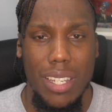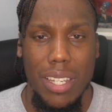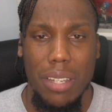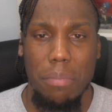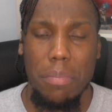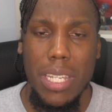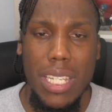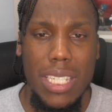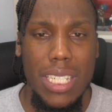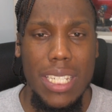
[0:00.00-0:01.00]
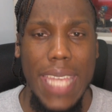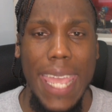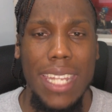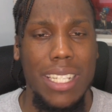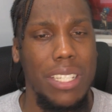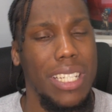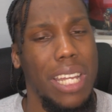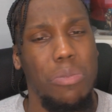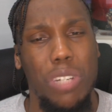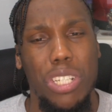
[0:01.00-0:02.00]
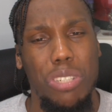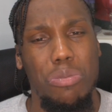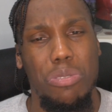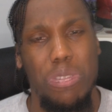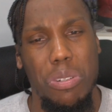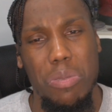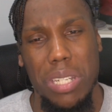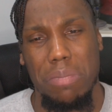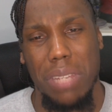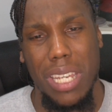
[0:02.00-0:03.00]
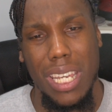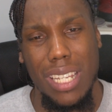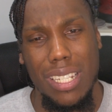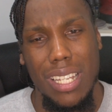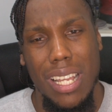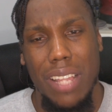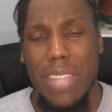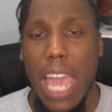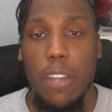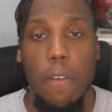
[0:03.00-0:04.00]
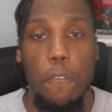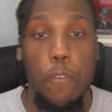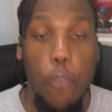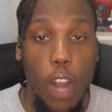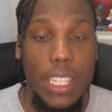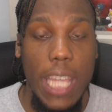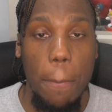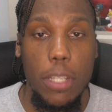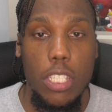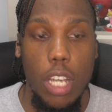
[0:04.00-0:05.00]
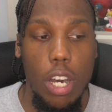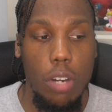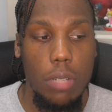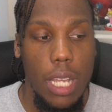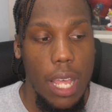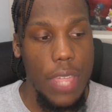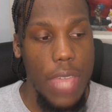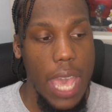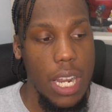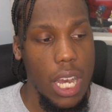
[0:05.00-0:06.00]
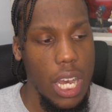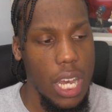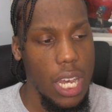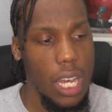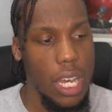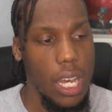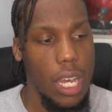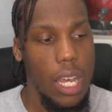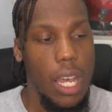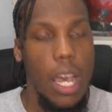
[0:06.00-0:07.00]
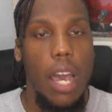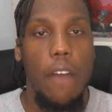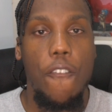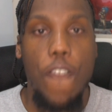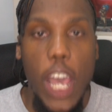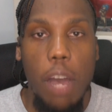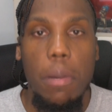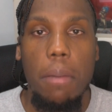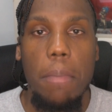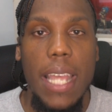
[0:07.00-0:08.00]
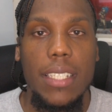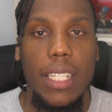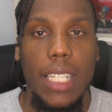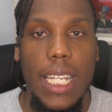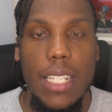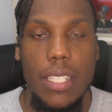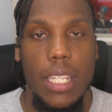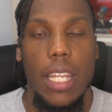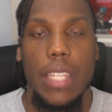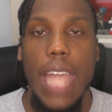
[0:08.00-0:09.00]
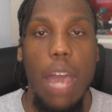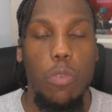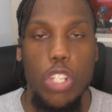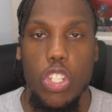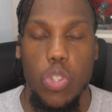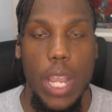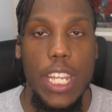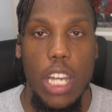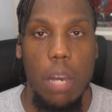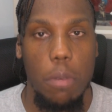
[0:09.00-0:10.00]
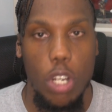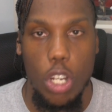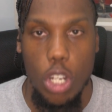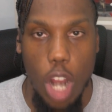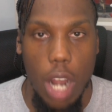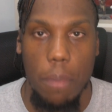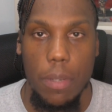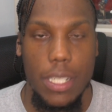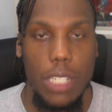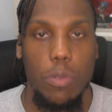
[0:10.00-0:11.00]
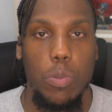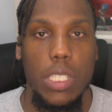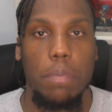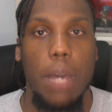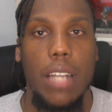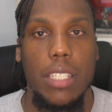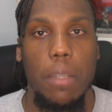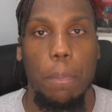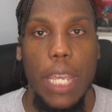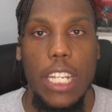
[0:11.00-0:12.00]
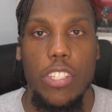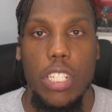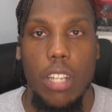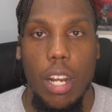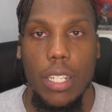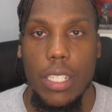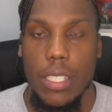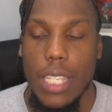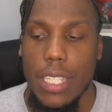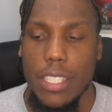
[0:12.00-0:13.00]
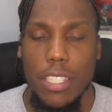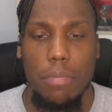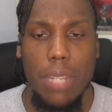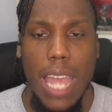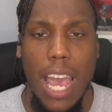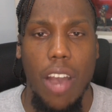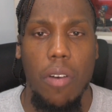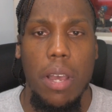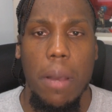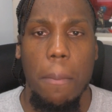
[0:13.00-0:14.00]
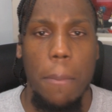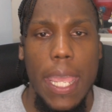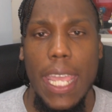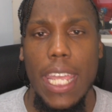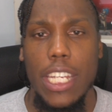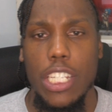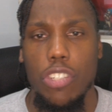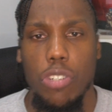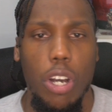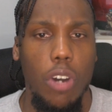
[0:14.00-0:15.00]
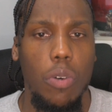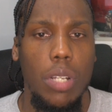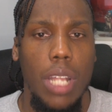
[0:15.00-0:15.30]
Mindy Kaling, like, what are you doing, man? That fourth episode, that Velma makes a list, that was straight up garbage. It was about the patriarchy system and how men control